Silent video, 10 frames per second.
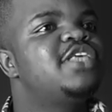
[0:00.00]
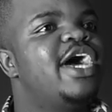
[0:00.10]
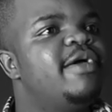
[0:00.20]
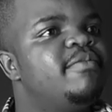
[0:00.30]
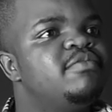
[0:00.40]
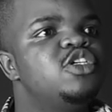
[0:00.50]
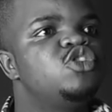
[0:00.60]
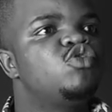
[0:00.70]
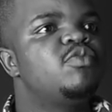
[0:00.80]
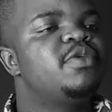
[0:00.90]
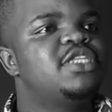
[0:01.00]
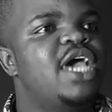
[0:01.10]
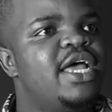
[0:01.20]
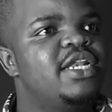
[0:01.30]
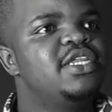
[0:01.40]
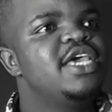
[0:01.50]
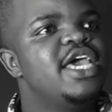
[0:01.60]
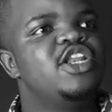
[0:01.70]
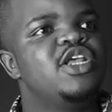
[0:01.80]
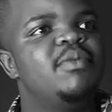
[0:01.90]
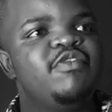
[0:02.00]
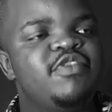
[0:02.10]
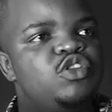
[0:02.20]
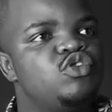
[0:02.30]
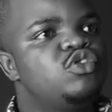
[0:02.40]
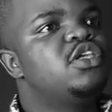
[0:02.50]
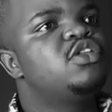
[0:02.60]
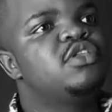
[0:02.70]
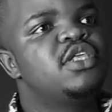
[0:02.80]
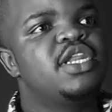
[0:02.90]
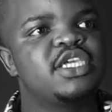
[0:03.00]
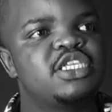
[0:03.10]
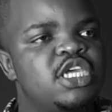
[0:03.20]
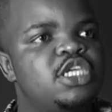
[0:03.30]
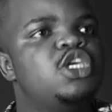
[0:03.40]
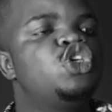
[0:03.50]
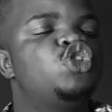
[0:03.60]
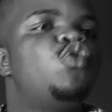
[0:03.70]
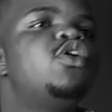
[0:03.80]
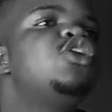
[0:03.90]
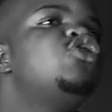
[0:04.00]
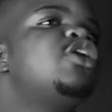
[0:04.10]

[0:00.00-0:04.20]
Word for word: time it will be done and they are moving to the to the next, the next thing. So we're not